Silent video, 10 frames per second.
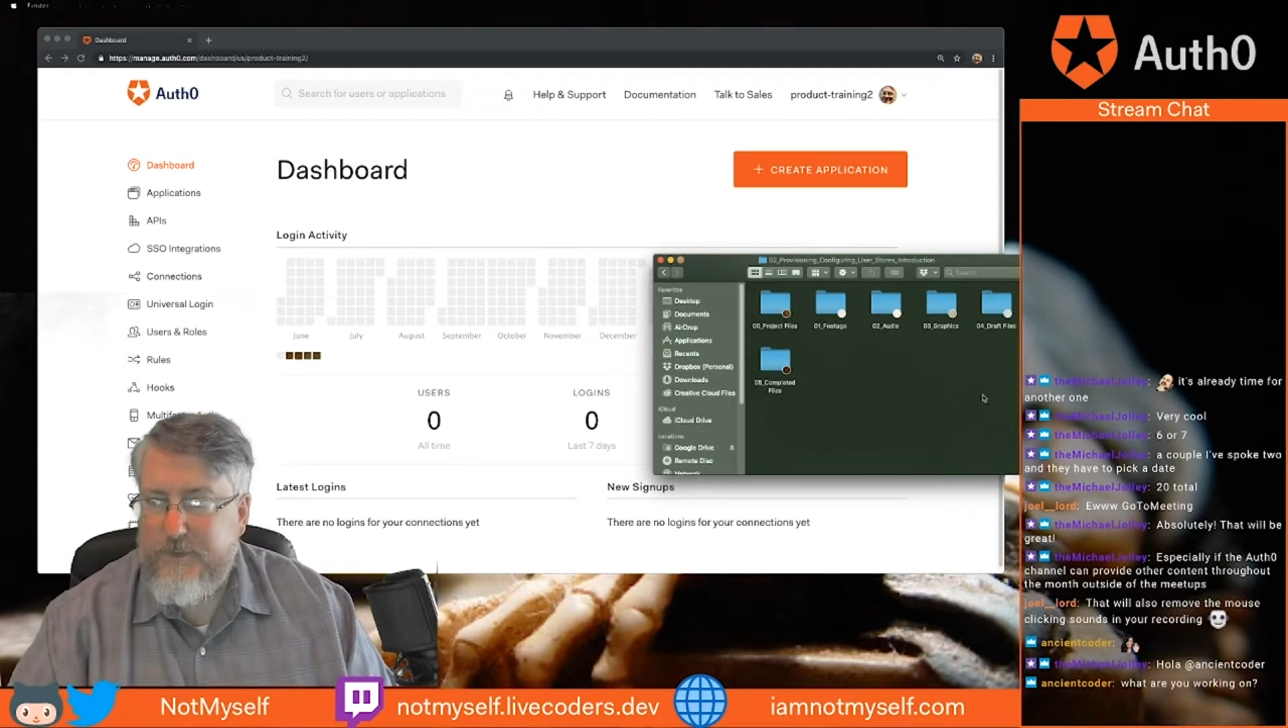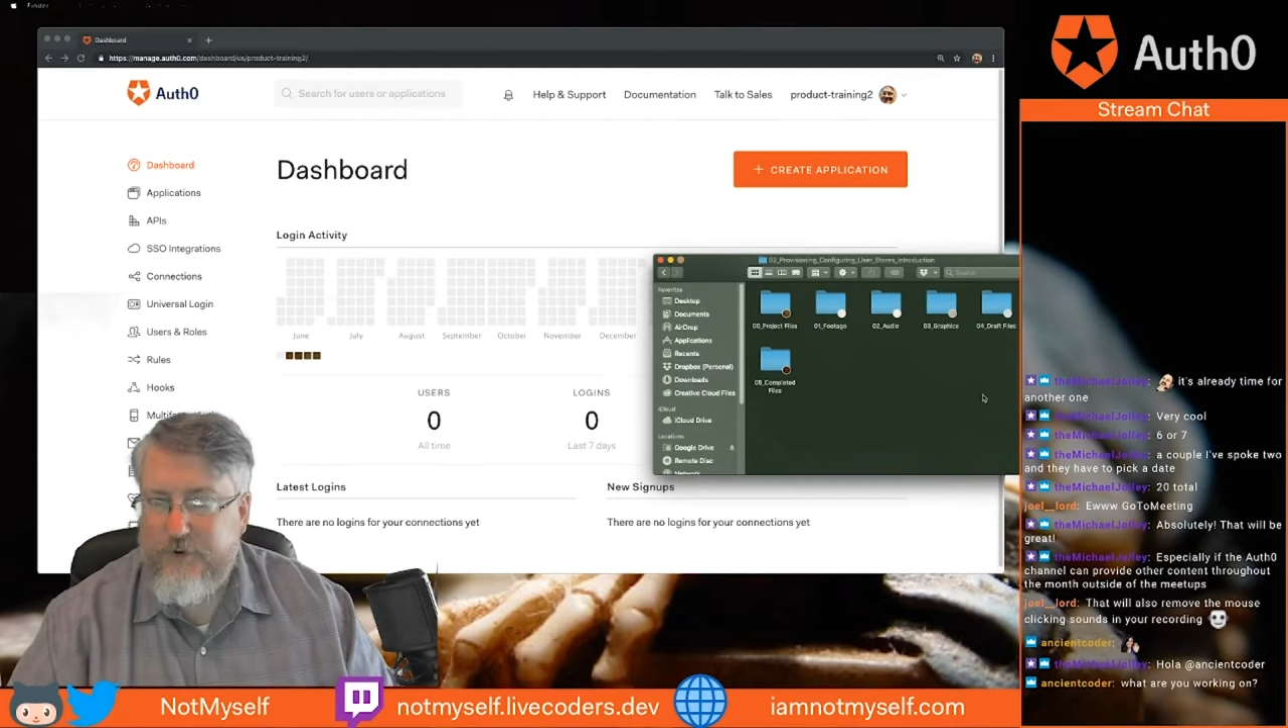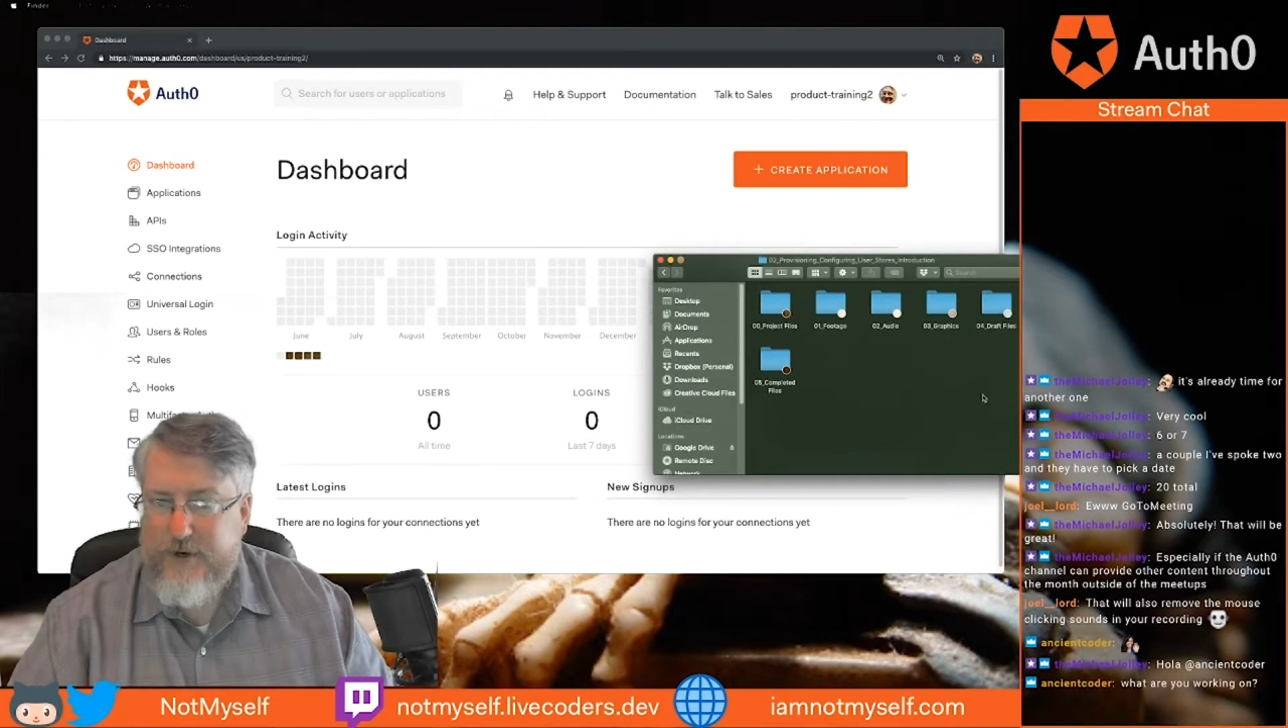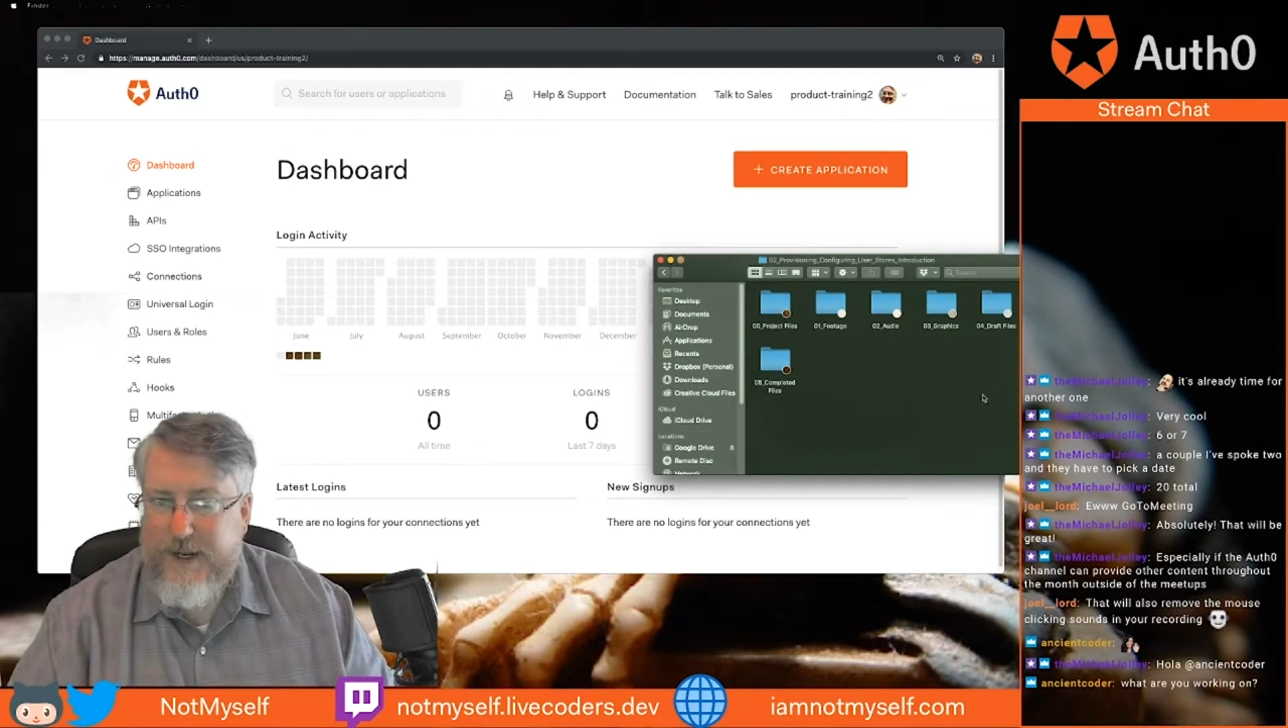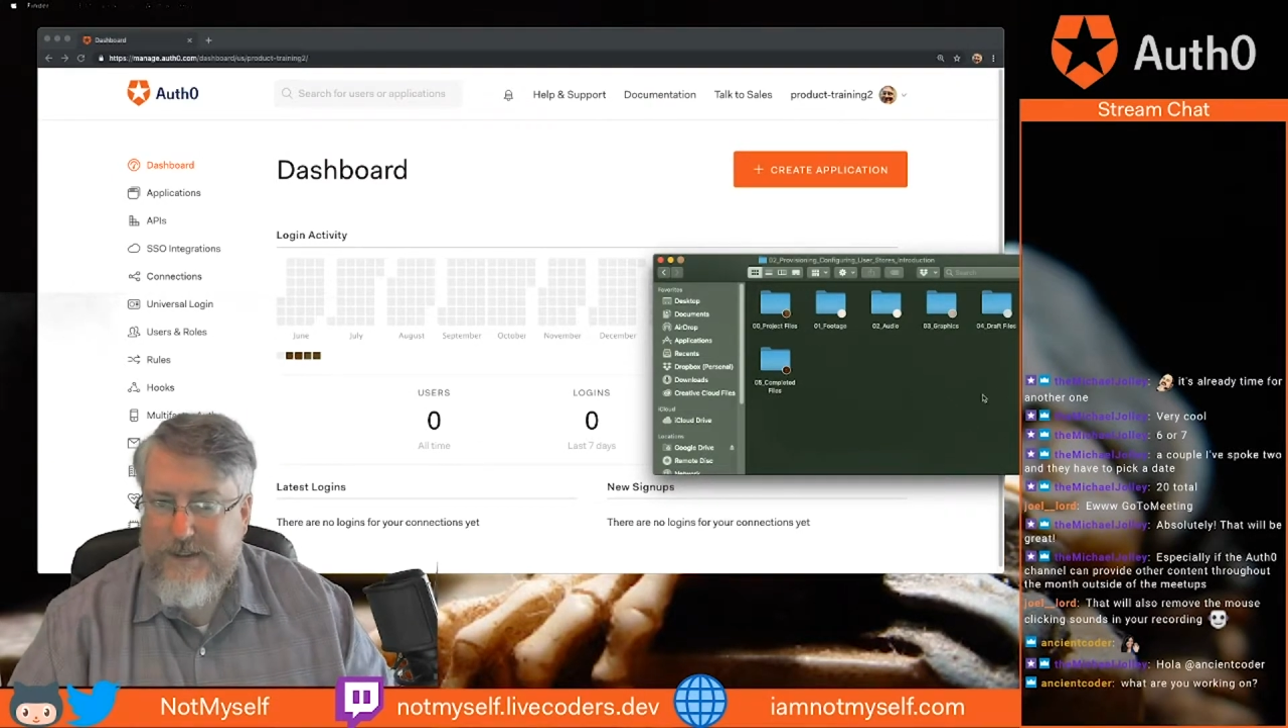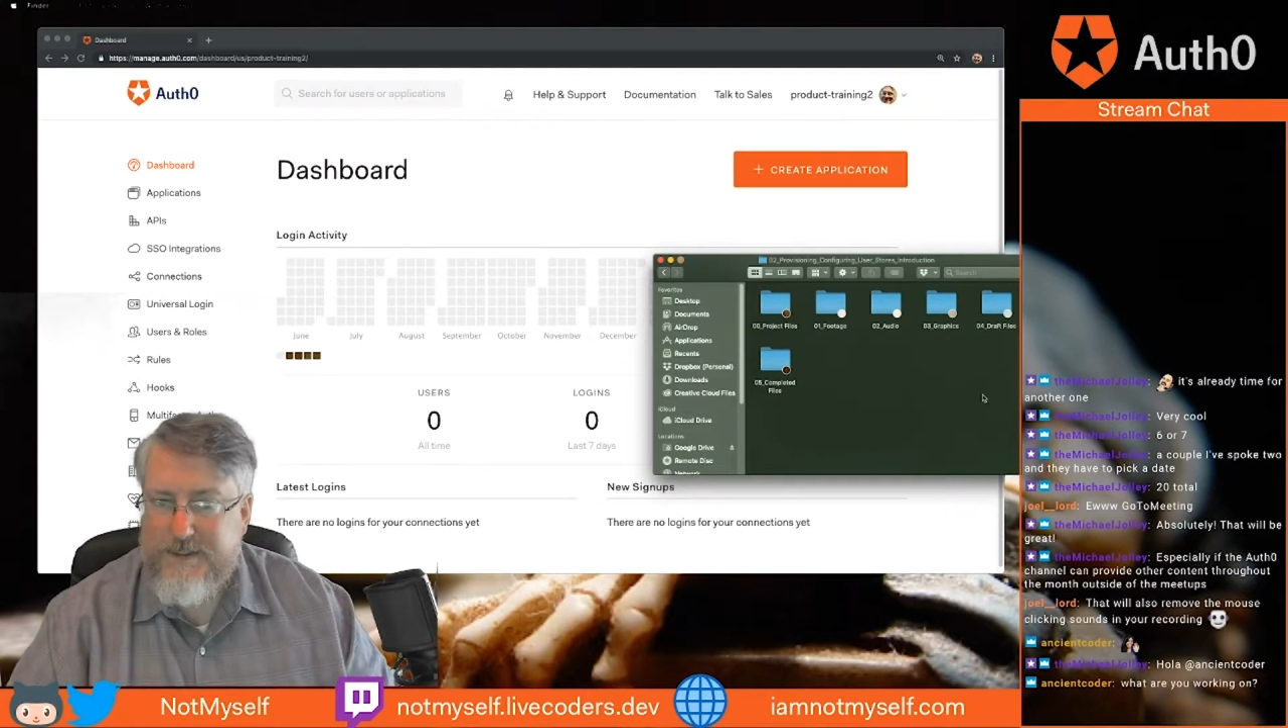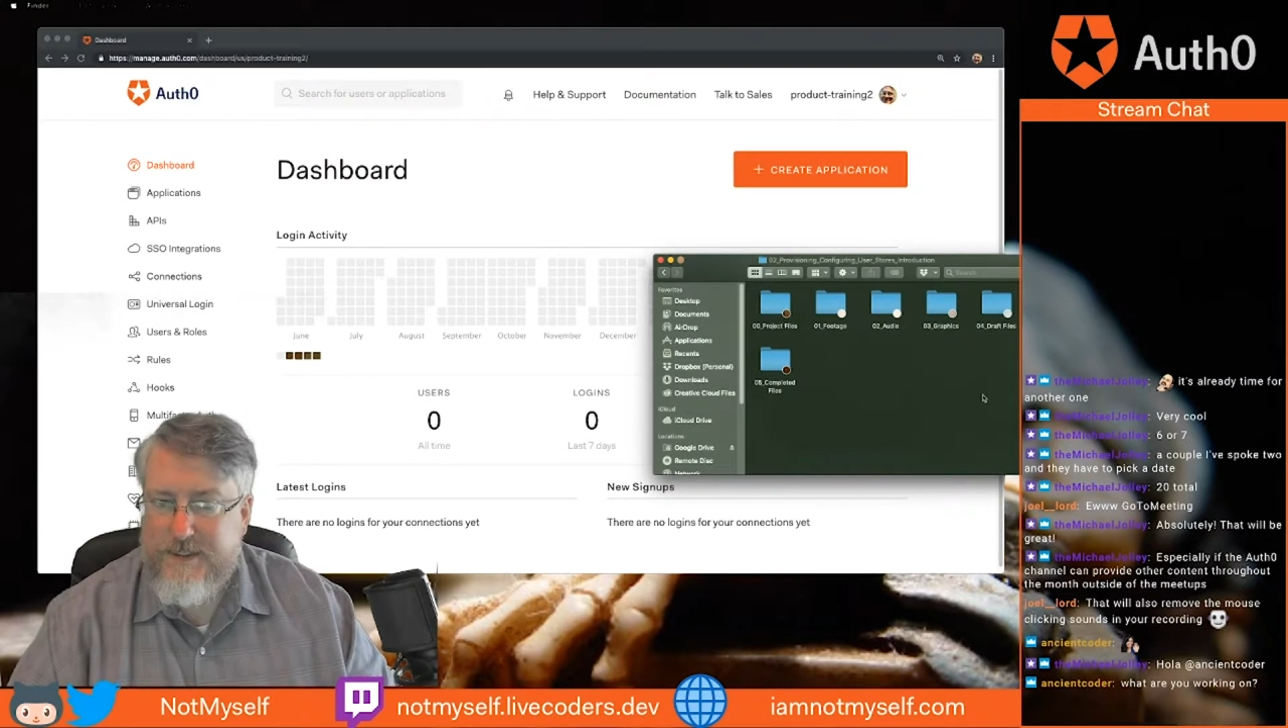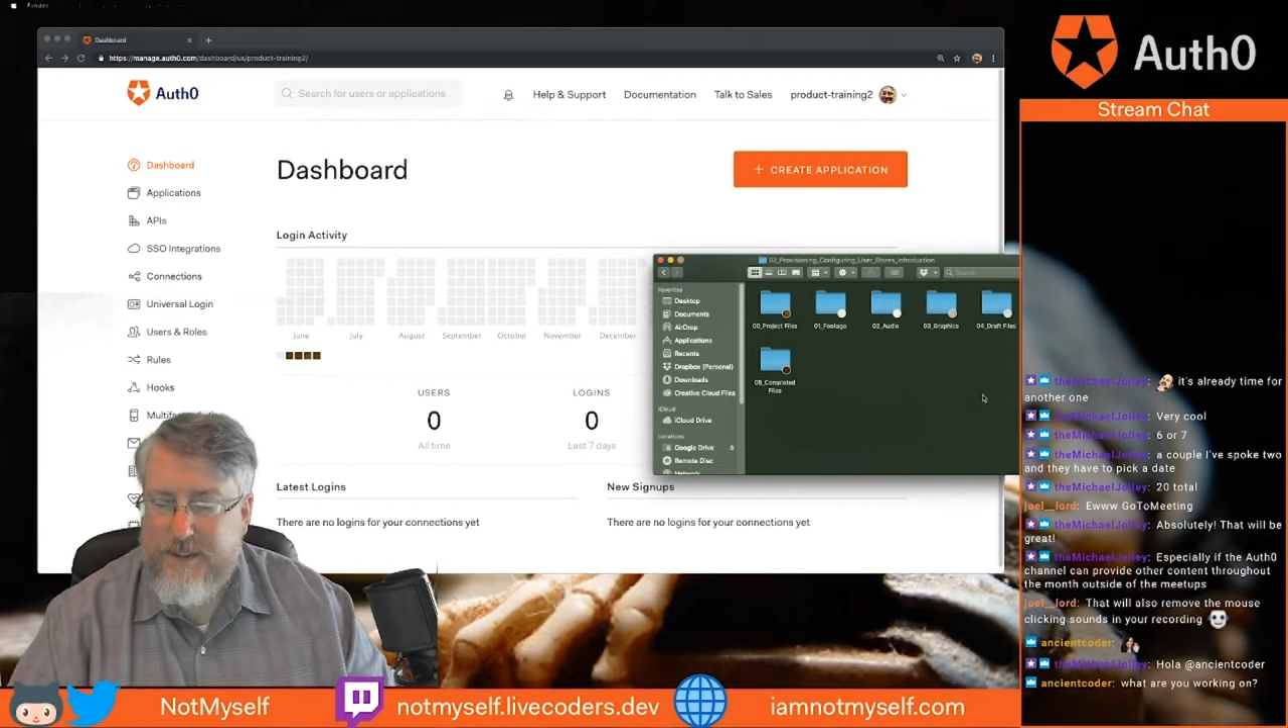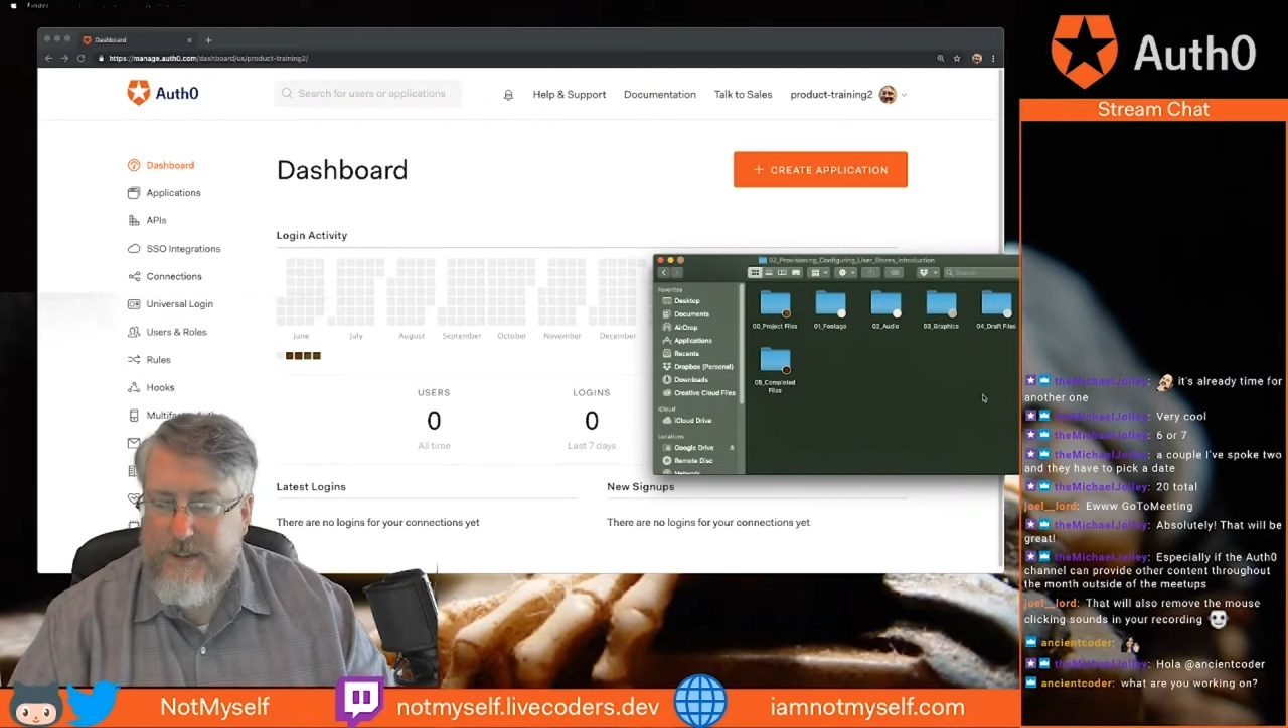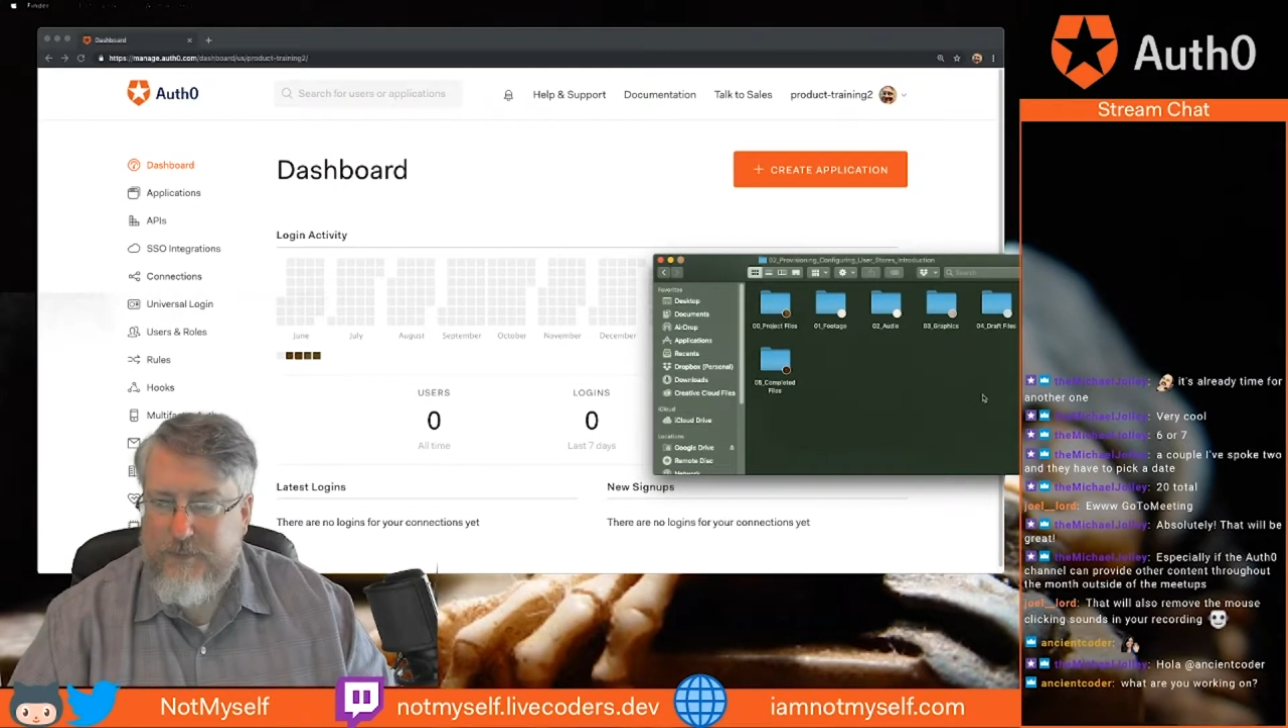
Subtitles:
creates